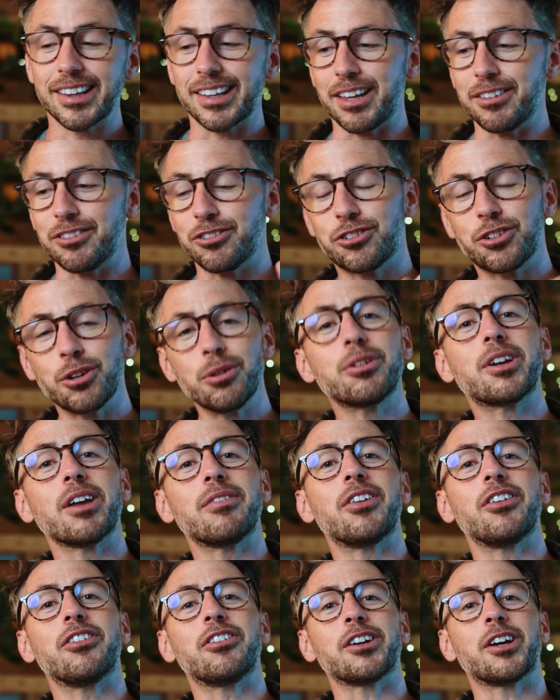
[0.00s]
then do
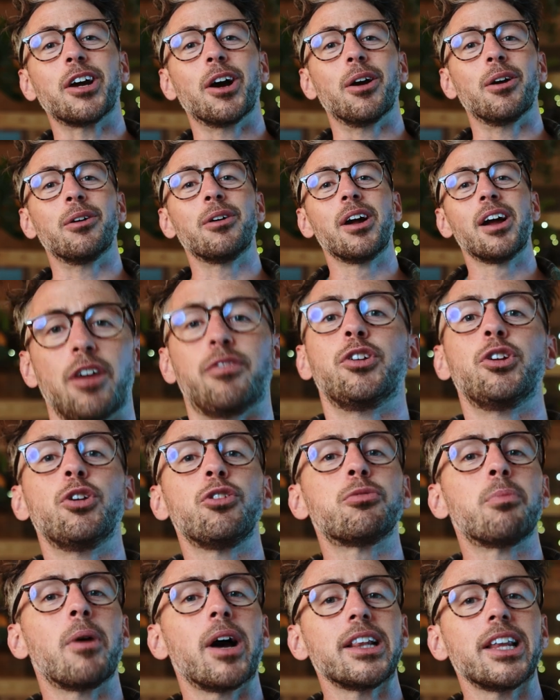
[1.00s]
give this a go. If you
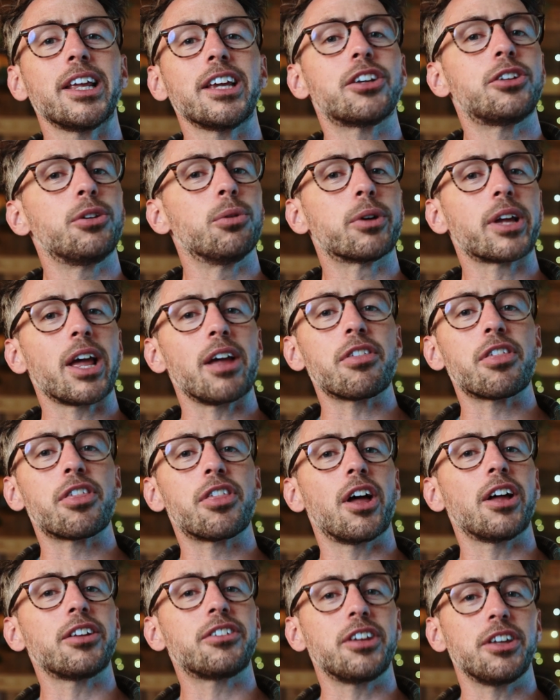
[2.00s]
use my link, you'll get
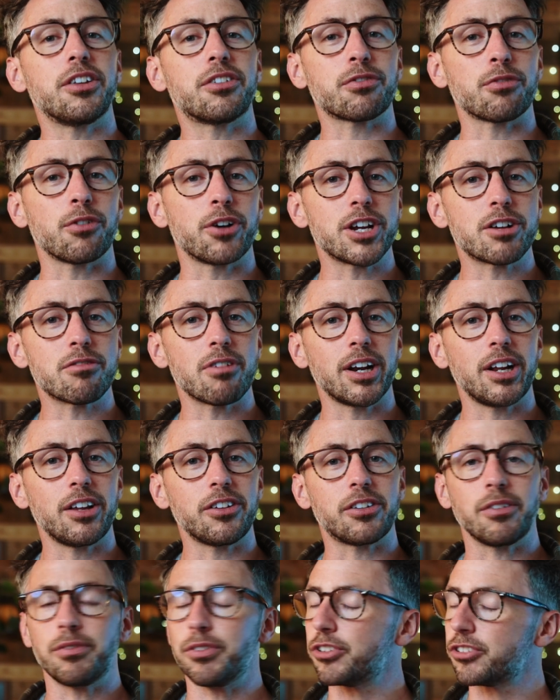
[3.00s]
33
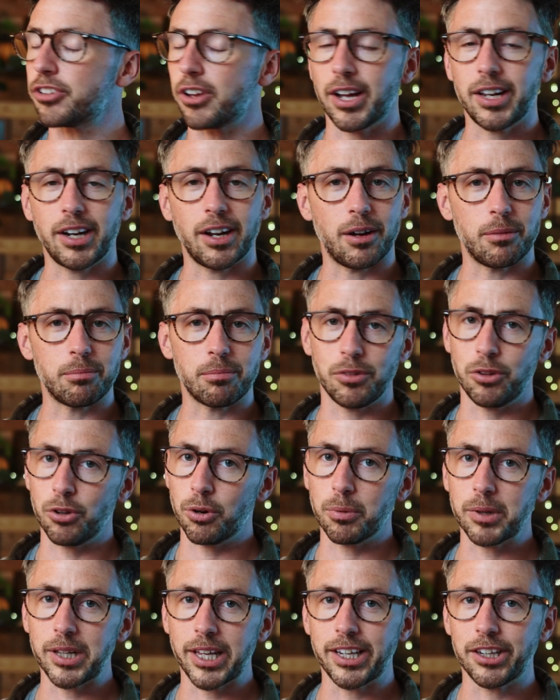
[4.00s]
credits. If you sign up,
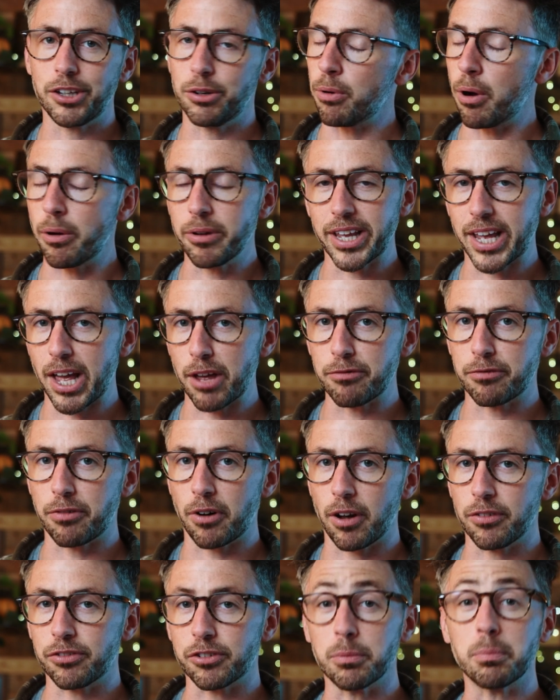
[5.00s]
normally you only get
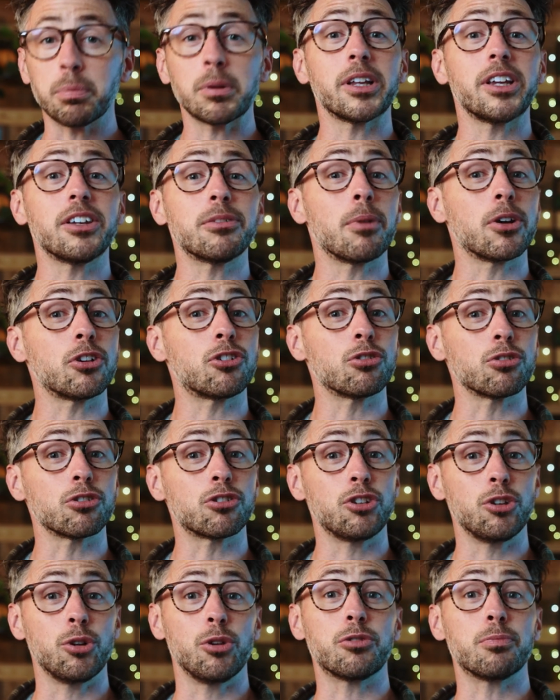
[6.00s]
5. So please make sure
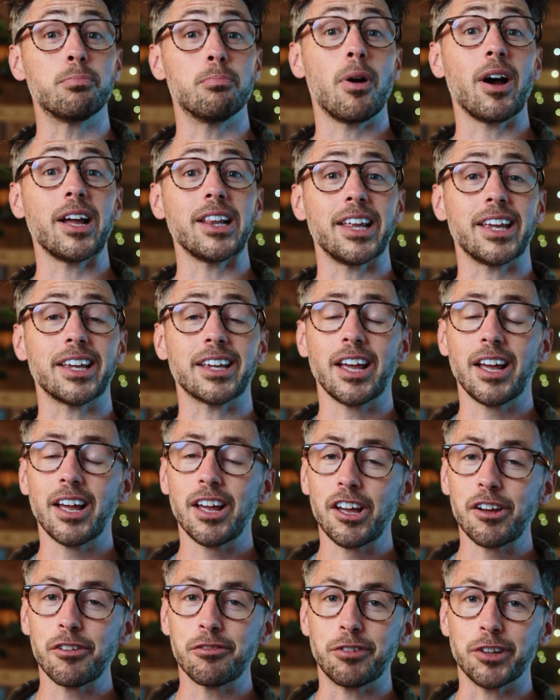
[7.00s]
to use my link
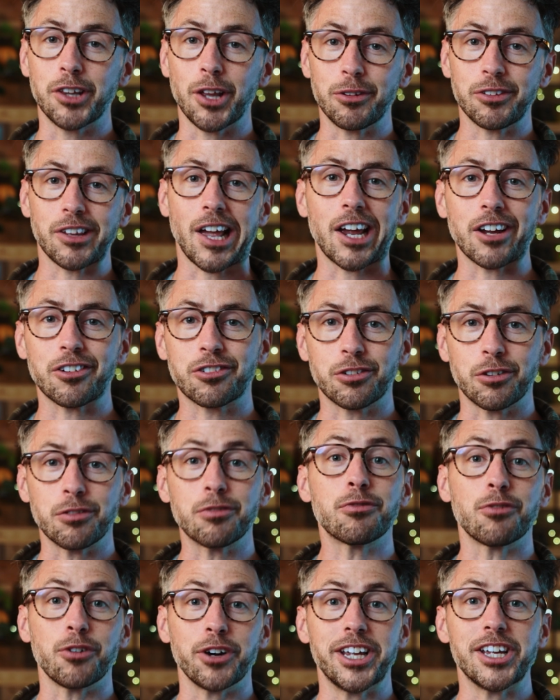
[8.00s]
for those extra
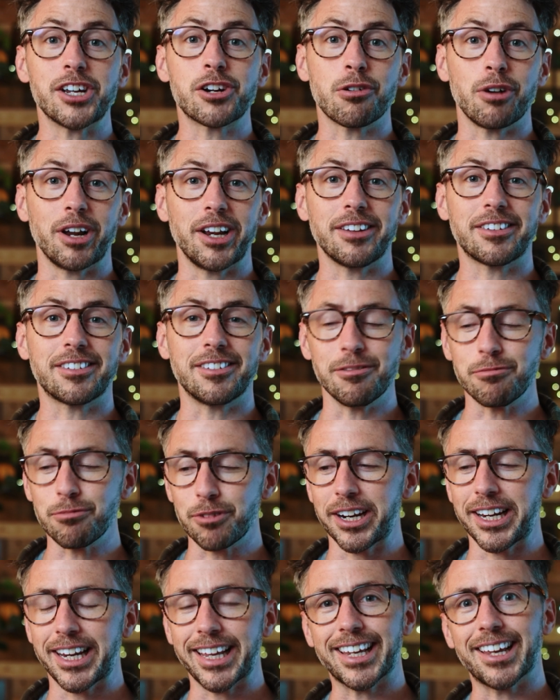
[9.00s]
free credits to
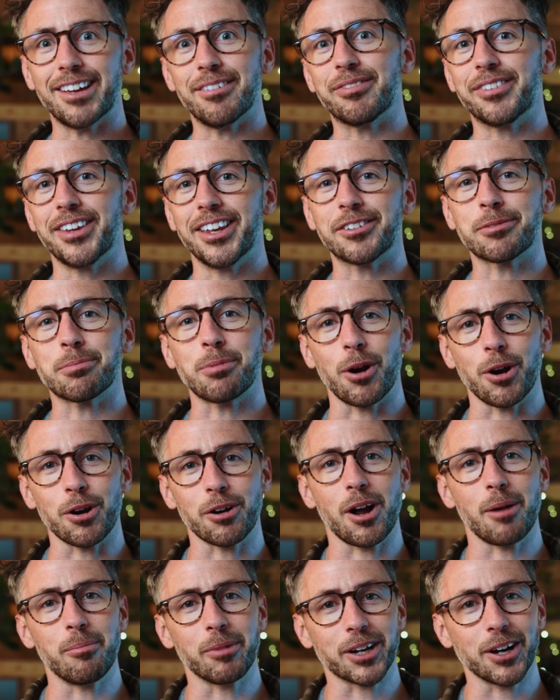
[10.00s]
really give this
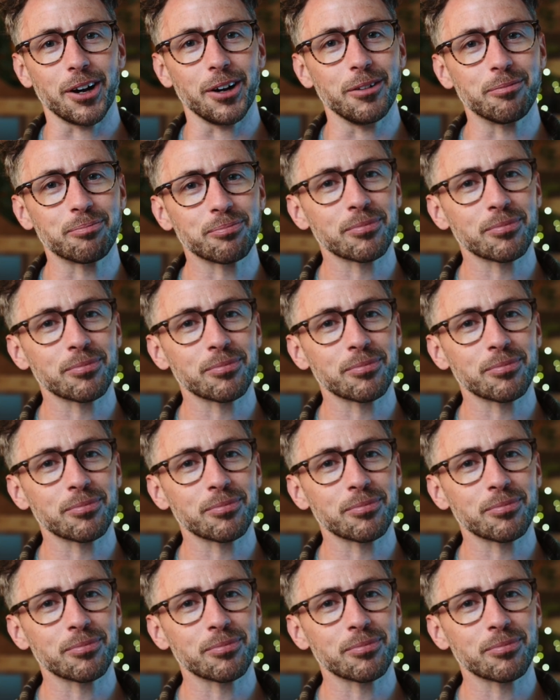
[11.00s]
program a go. Well,